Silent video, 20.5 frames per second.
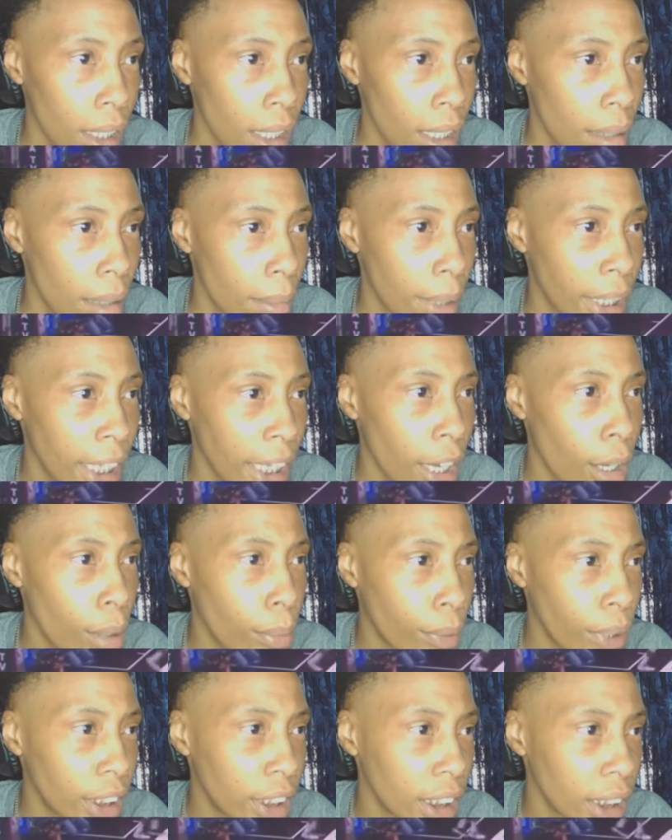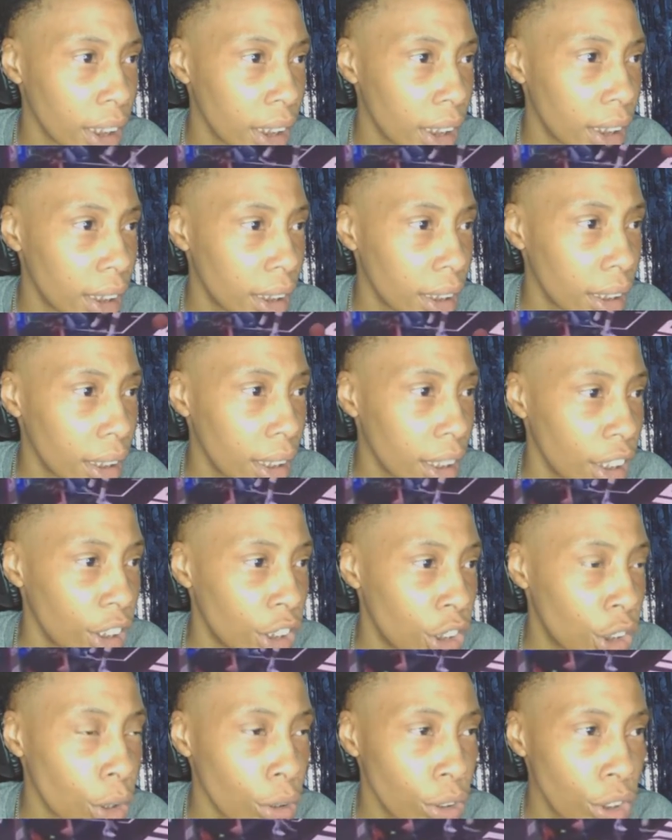Mikal Bridges
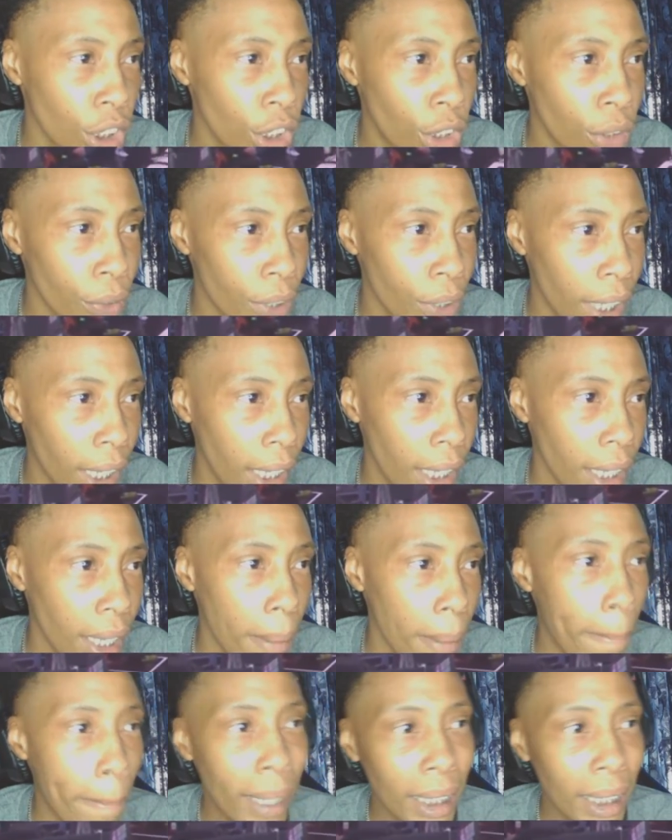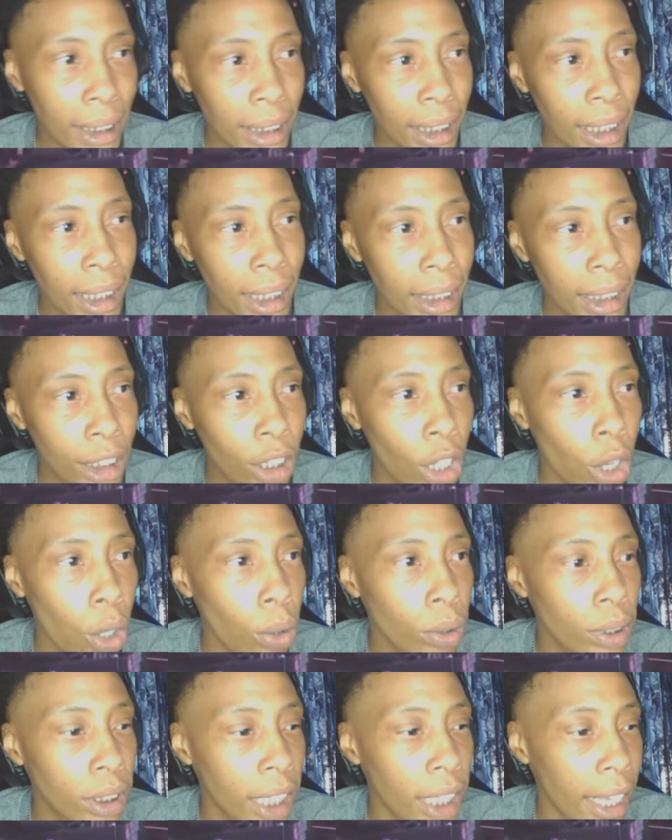shoots the 3, misses,
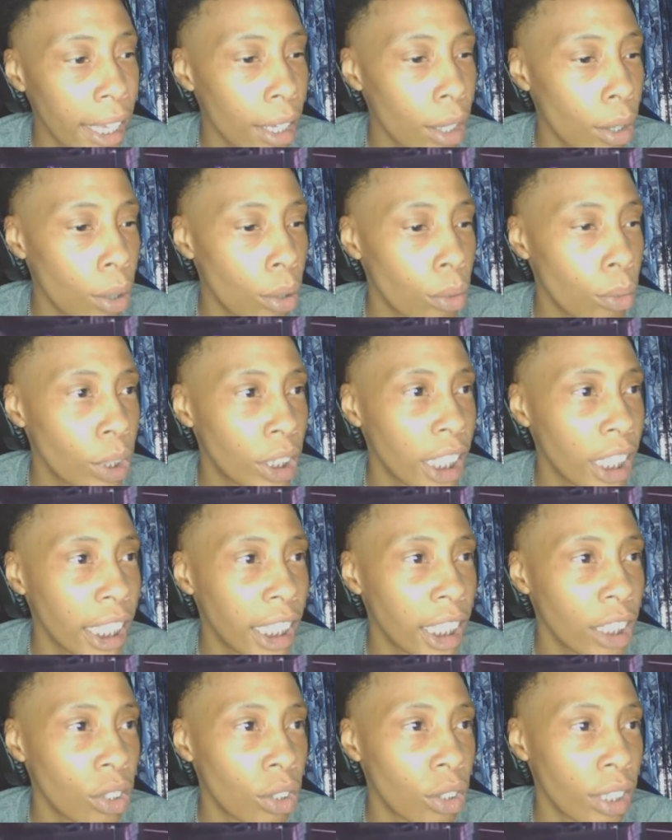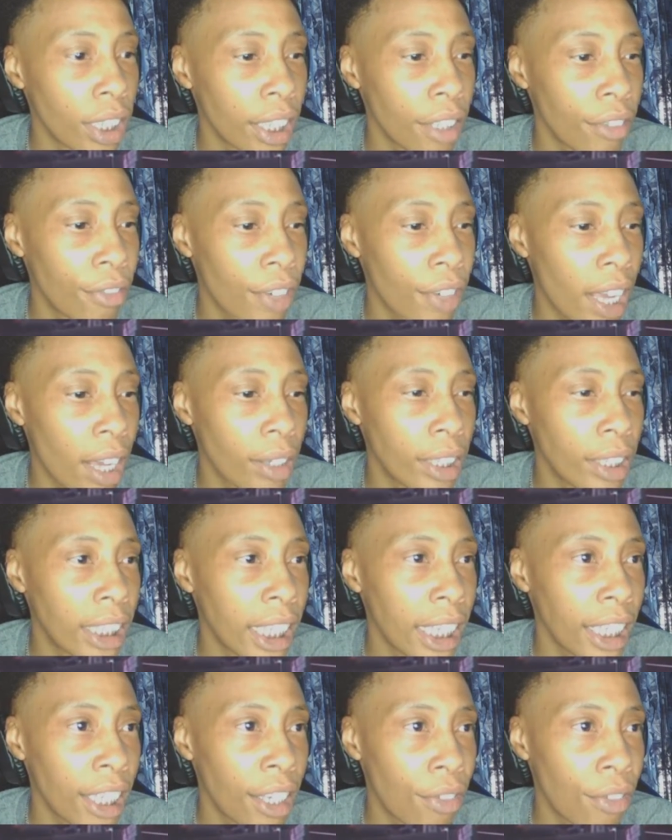goes down. We think he's going to get fouled. He
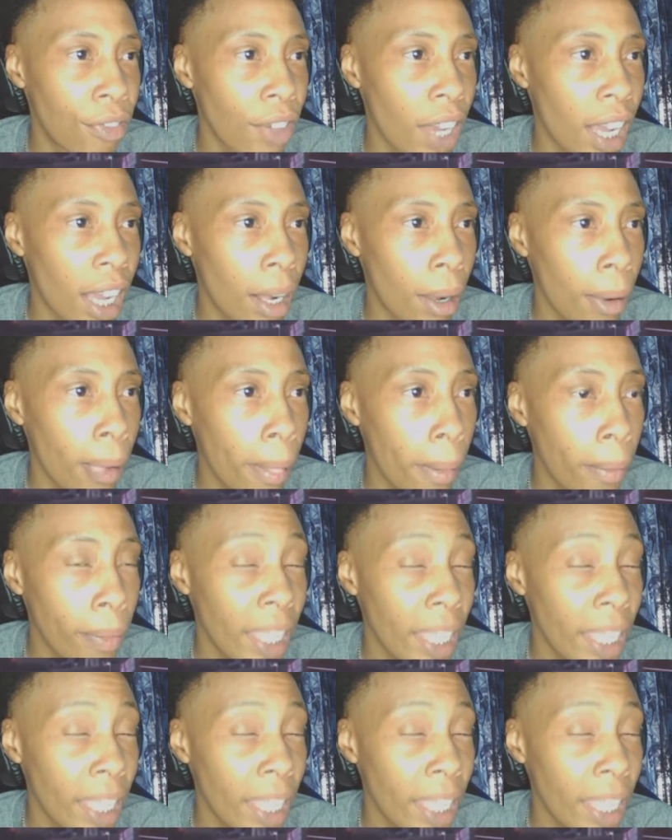didn't get fouled.